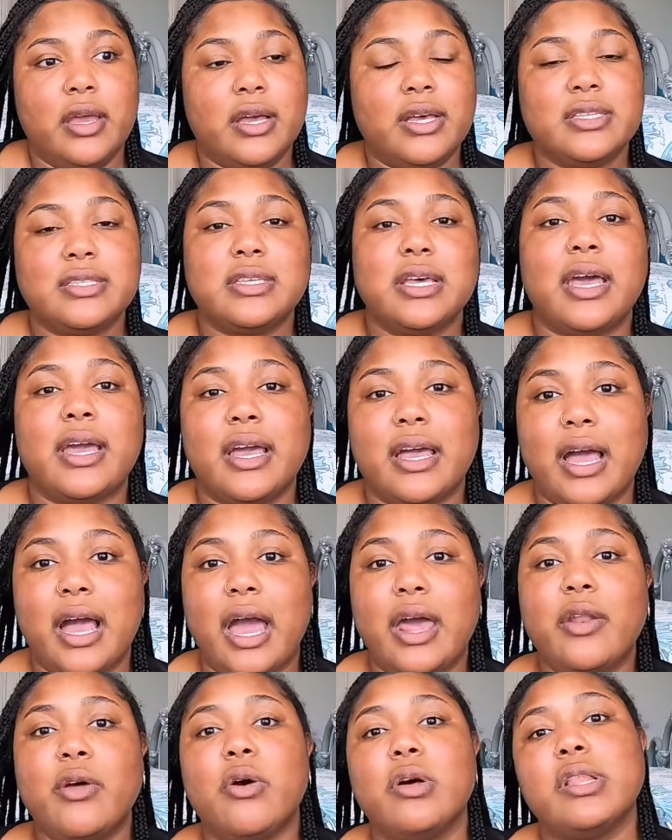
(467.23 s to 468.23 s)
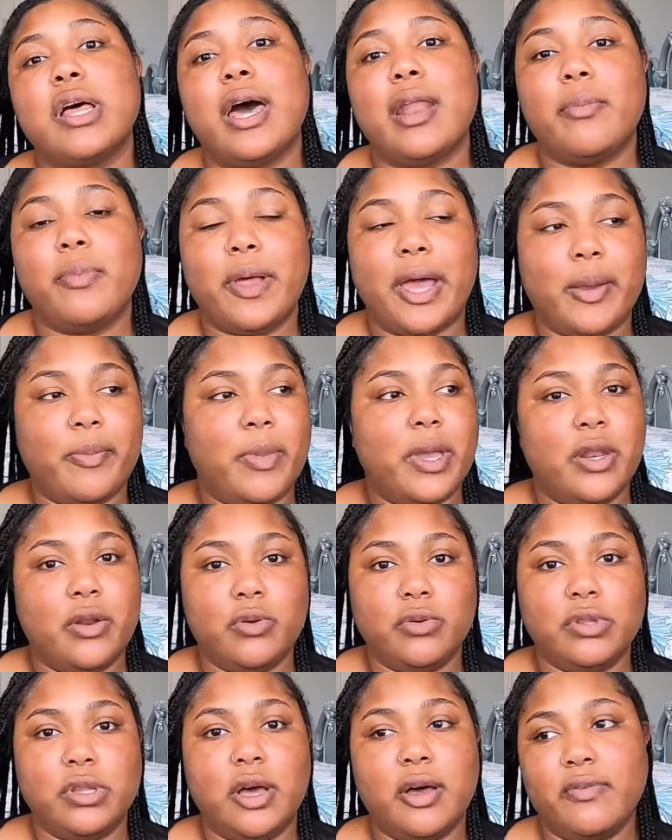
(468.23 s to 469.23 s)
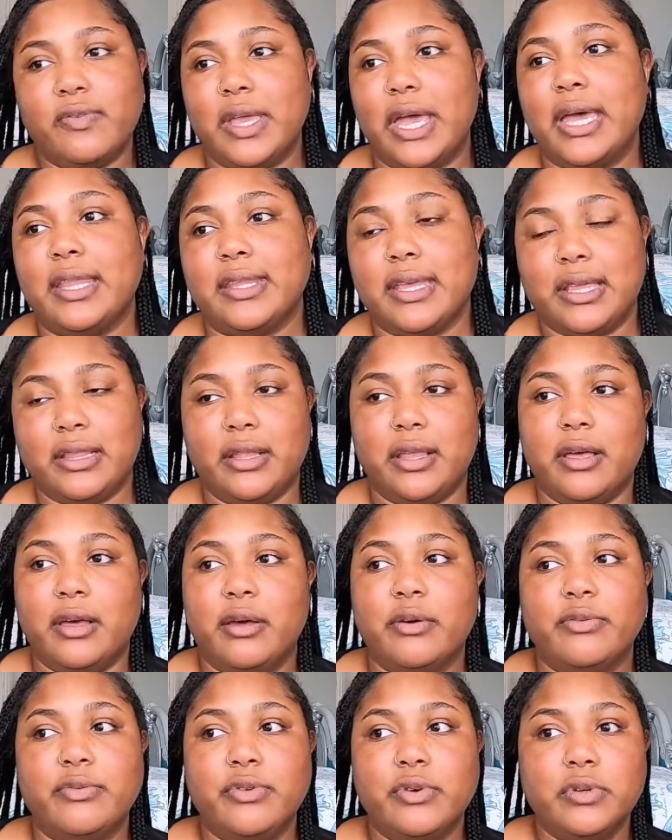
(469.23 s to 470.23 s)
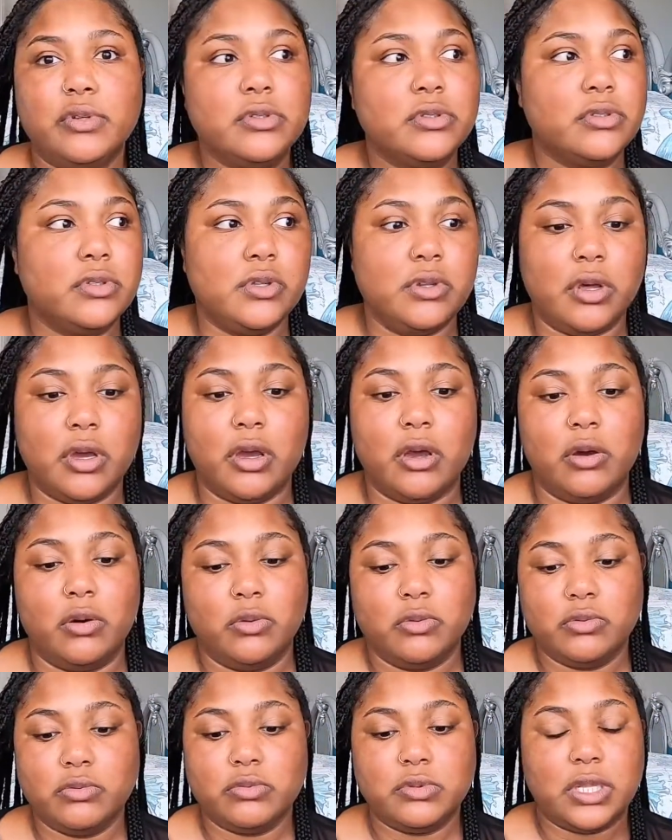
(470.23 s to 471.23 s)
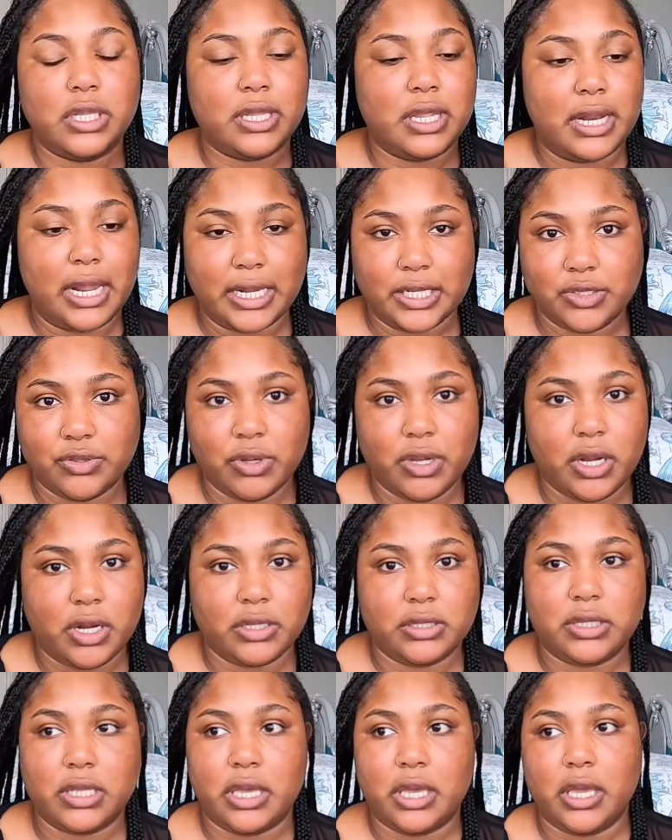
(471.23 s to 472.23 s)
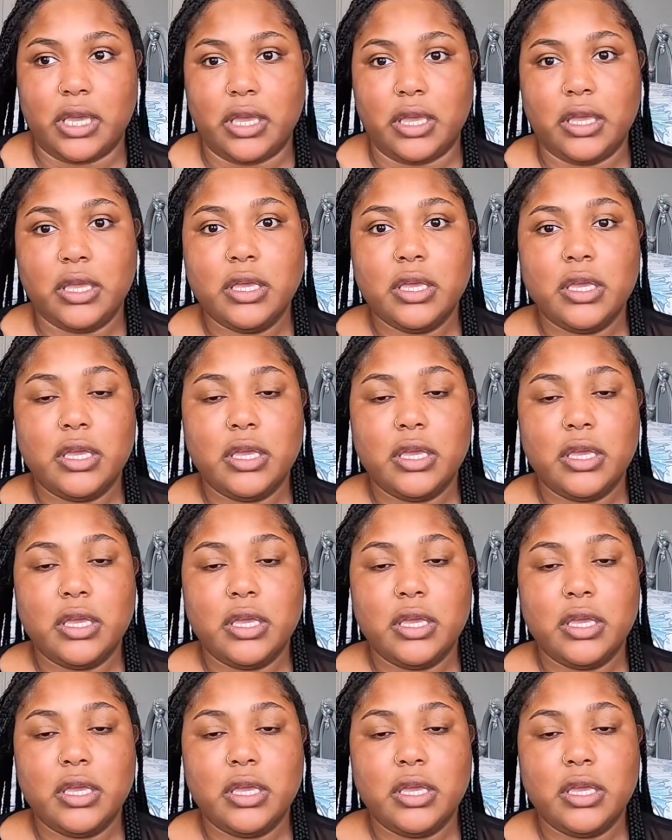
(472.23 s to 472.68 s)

Cause, like, I know a lot of black men who love that. They love you know, the, natural hair thing.